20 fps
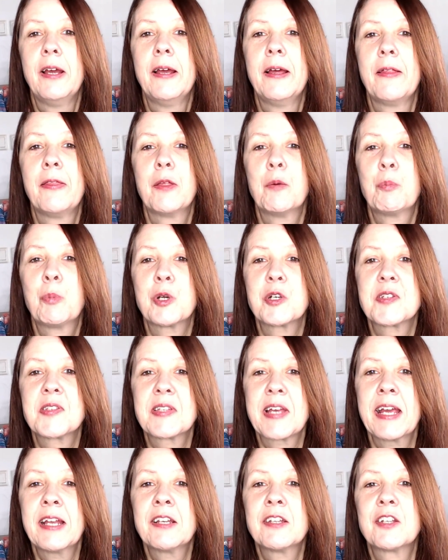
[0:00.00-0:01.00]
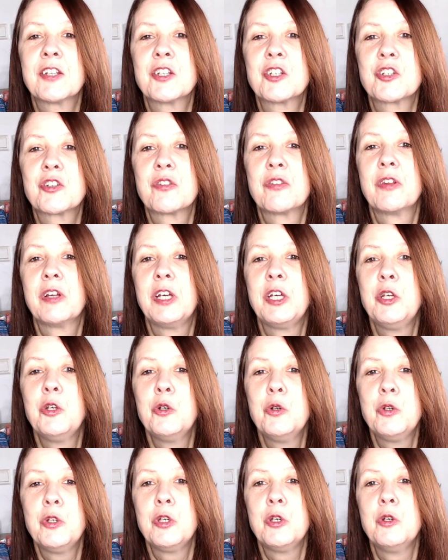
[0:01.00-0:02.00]
the percentage that you
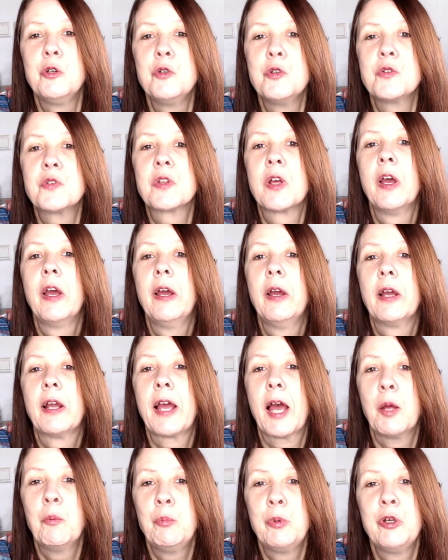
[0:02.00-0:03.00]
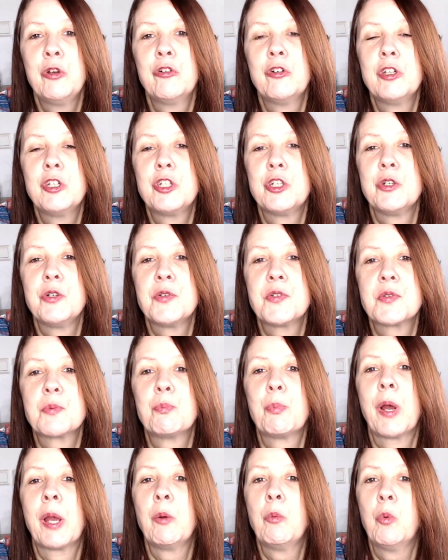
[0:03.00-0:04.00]
use can be reduced
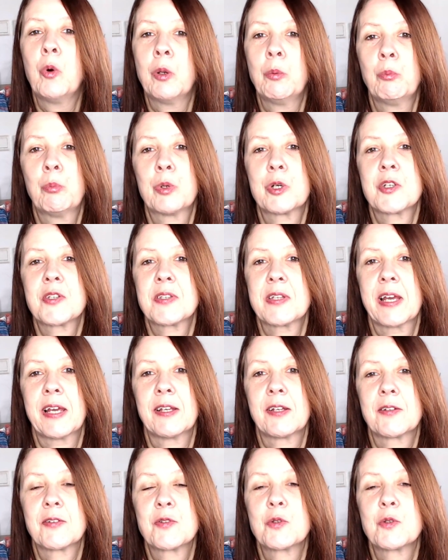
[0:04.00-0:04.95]
by 1%.